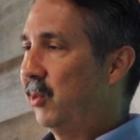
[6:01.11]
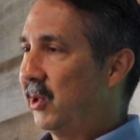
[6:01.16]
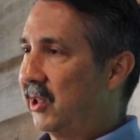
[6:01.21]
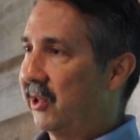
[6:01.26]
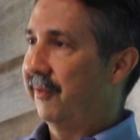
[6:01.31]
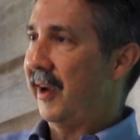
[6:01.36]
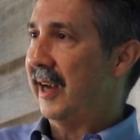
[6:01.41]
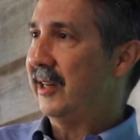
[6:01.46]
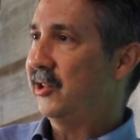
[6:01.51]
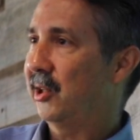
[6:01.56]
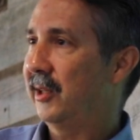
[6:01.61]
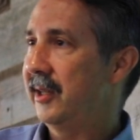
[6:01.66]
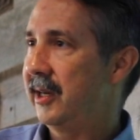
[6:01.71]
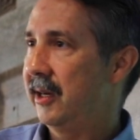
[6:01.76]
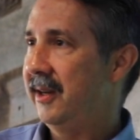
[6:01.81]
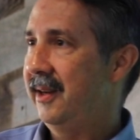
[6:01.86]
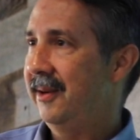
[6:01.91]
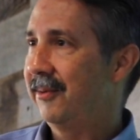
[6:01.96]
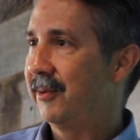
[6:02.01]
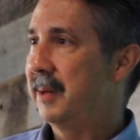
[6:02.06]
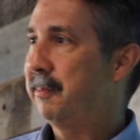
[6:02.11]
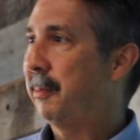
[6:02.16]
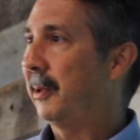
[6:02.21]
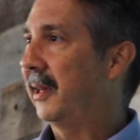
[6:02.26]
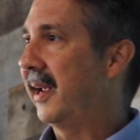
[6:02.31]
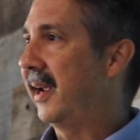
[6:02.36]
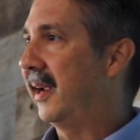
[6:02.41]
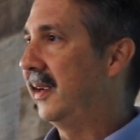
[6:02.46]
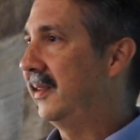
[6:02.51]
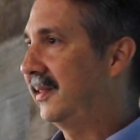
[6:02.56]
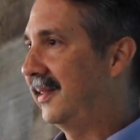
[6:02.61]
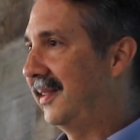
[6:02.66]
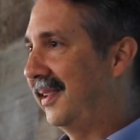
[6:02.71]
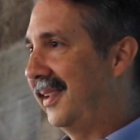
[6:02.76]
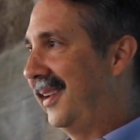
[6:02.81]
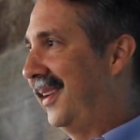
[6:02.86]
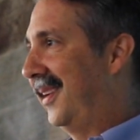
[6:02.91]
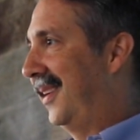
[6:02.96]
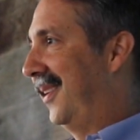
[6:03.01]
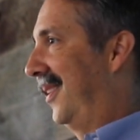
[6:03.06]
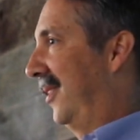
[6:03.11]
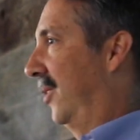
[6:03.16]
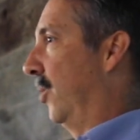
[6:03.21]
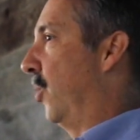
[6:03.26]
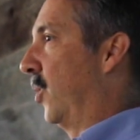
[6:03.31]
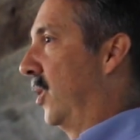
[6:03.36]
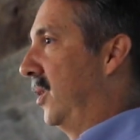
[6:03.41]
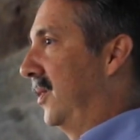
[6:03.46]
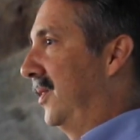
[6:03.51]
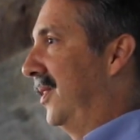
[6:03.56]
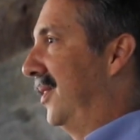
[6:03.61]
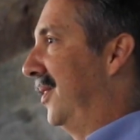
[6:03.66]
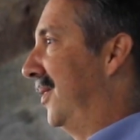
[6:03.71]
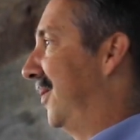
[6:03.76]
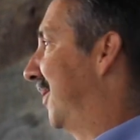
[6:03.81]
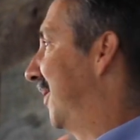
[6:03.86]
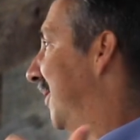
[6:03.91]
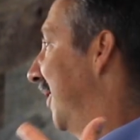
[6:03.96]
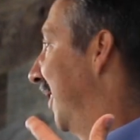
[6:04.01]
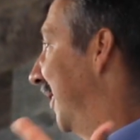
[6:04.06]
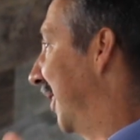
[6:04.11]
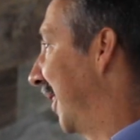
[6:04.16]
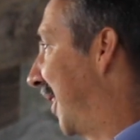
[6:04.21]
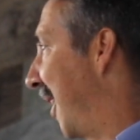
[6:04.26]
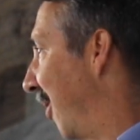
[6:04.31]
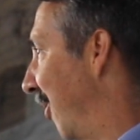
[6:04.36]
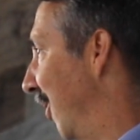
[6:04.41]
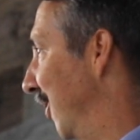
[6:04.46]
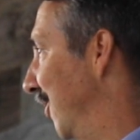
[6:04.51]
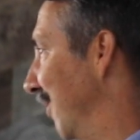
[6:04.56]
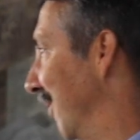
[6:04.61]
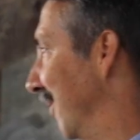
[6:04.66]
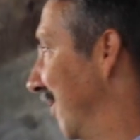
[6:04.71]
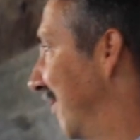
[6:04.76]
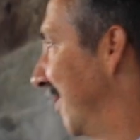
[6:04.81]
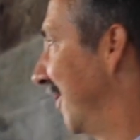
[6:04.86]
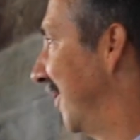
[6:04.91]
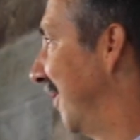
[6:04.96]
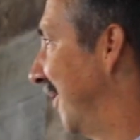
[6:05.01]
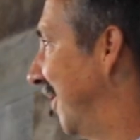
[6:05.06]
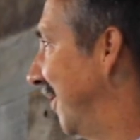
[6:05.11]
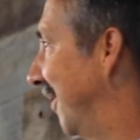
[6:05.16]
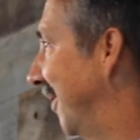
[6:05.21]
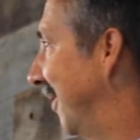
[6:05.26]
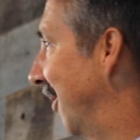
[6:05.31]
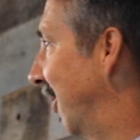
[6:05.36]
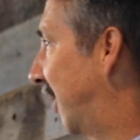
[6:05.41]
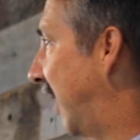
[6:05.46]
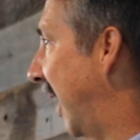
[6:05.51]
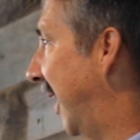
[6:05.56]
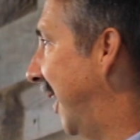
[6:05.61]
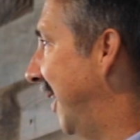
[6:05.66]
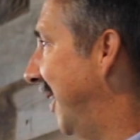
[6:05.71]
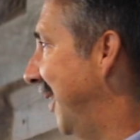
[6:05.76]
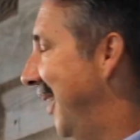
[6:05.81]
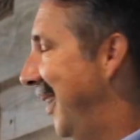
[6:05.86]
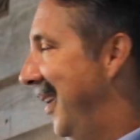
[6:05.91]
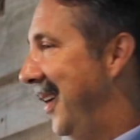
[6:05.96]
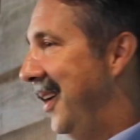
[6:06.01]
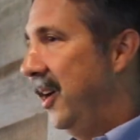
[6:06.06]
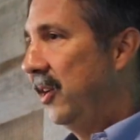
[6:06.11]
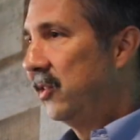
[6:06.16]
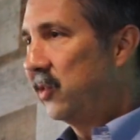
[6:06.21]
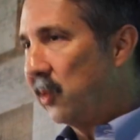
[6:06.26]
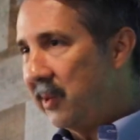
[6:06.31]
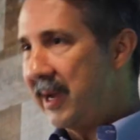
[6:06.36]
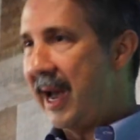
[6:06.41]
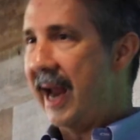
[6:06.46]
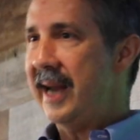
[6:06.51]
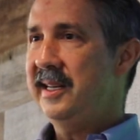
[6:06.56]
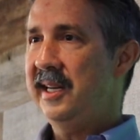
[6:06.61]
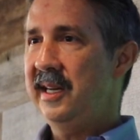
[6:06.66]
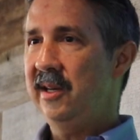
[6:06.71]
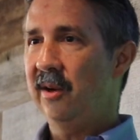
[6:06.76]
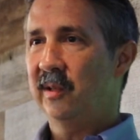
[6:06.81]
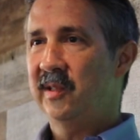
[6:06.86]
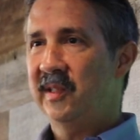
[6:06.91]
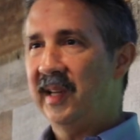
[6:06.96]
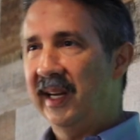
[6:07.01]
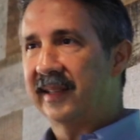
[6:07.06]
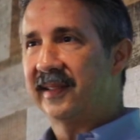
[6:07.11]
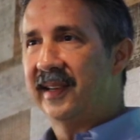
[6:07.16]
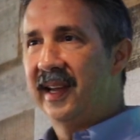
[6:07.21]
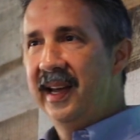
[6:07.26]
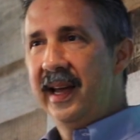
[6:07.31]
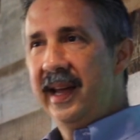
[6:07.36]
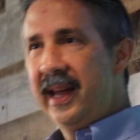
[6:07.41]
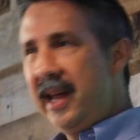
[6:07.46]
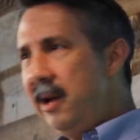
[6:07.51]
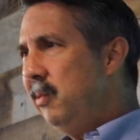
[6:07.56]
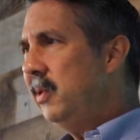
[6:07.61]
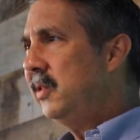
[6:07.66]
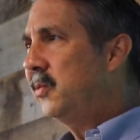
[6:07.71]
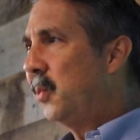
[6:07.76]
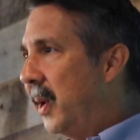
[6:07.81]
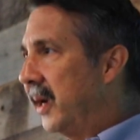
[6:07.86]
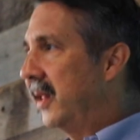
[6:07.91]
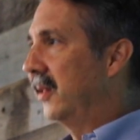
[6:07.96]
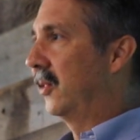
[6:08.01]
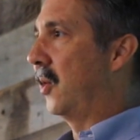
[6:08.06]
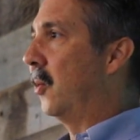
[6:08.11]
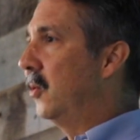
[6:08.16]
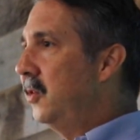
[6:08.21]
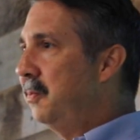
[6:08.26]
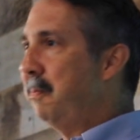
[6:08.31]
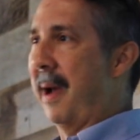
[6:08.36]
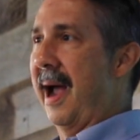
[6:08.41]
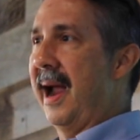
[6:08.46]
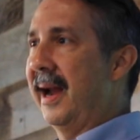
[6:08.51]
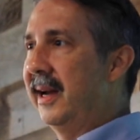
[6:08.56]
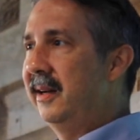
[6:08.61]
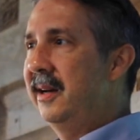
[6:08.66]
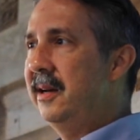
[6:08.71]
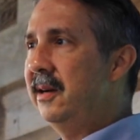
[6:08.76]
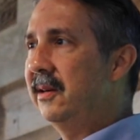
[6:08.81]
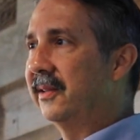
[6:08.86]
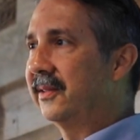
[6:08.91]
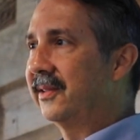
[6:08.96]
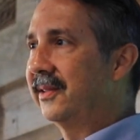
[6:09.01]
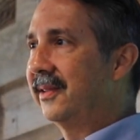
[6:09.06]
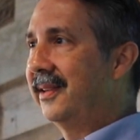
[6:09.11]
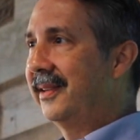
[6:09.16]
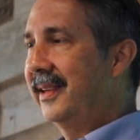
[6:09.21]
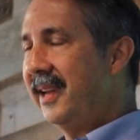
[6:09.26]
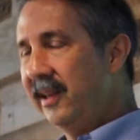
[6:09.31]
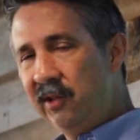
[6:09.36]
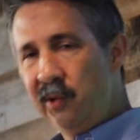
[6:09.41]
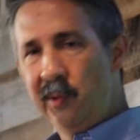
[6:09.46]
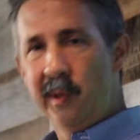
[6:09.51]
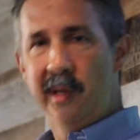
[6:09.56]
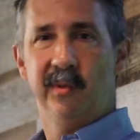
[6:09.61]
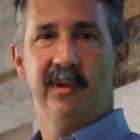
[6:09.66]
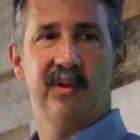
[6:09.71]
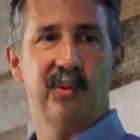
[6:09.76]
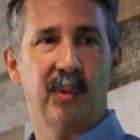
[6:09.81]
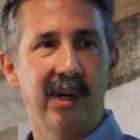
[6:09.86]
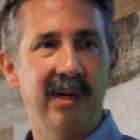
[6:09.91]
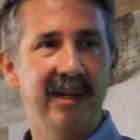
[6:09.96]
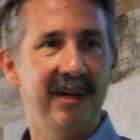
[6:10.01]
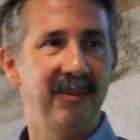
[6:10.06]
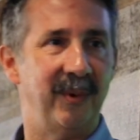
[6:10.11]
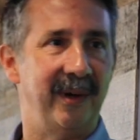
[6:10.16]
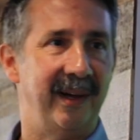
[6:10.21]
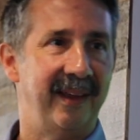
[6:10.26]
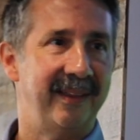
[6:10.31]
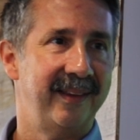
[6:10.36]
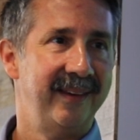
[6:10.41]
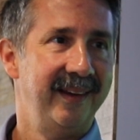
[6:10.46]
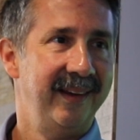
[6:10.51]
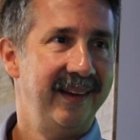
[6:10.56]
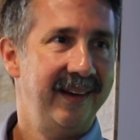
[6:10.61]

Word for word: which eventually replaced the horses and the carriages. Okay? So 1906, he was one of those pioneers. Guess who he was working with?